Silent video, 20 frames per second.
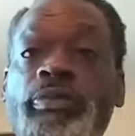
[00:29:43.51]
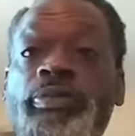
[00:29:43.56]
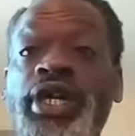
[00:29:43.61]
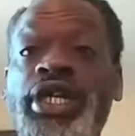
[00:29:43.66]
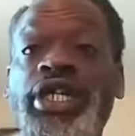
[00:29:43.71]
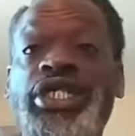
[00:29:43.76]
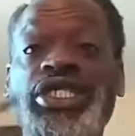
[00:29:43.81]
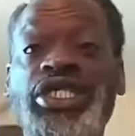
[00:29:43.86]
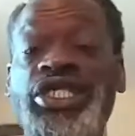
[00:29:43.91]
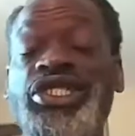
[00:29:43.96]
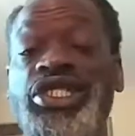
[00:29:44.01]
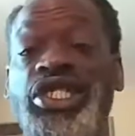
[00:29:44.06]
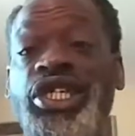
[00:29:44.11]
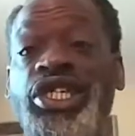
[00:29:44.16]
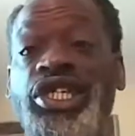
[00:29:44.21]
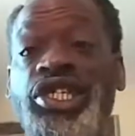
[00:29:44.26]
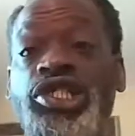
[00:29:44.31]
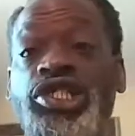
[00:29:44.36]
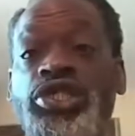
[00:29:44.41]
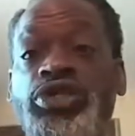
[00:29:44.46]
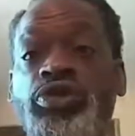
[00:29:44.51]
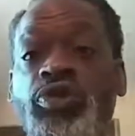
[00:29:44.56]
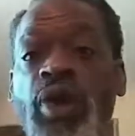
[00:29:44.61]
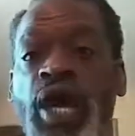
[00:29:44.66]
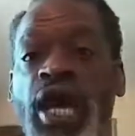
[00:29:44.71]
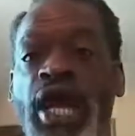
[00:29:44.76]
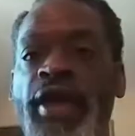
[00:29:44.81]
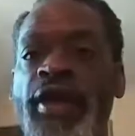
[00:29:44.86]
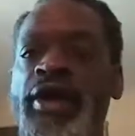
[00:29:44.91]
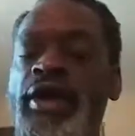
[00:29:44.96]
because this is the issue,
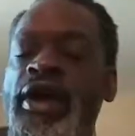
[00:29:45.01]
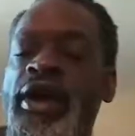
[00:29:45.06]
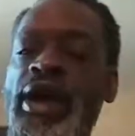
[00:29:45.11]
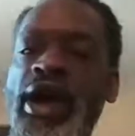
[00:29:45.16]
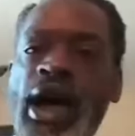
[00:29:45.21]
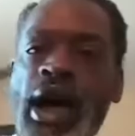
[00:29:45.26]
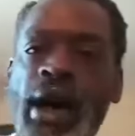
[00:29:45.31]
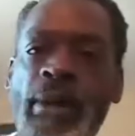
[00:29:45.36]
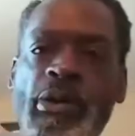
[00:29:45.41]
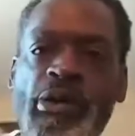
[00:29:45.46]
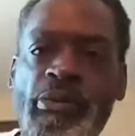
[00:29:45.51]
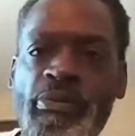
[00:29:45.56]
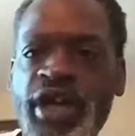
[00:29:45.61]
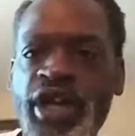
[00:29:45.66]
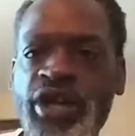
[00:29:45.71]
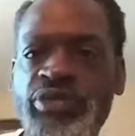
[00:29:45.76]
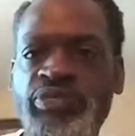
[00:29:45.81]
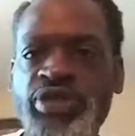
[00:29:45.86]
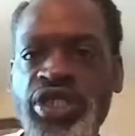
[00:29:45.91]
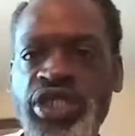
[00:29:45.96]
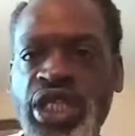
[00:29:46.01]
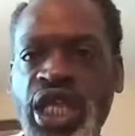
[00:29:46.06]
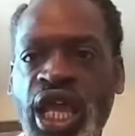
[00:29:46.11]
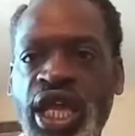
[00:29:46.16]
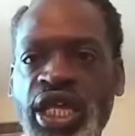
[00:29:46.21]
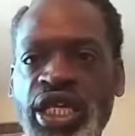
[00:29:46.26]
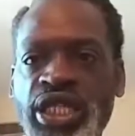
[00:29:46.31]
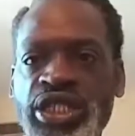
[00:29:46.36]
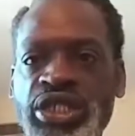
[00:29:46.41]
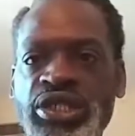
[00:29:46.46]
right? I'm going to make
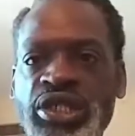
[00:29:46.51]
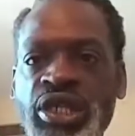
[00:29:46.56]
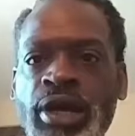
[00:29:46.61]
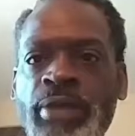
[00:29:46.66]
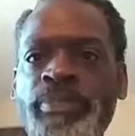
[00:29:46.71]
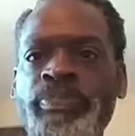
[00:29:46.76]
mistakes.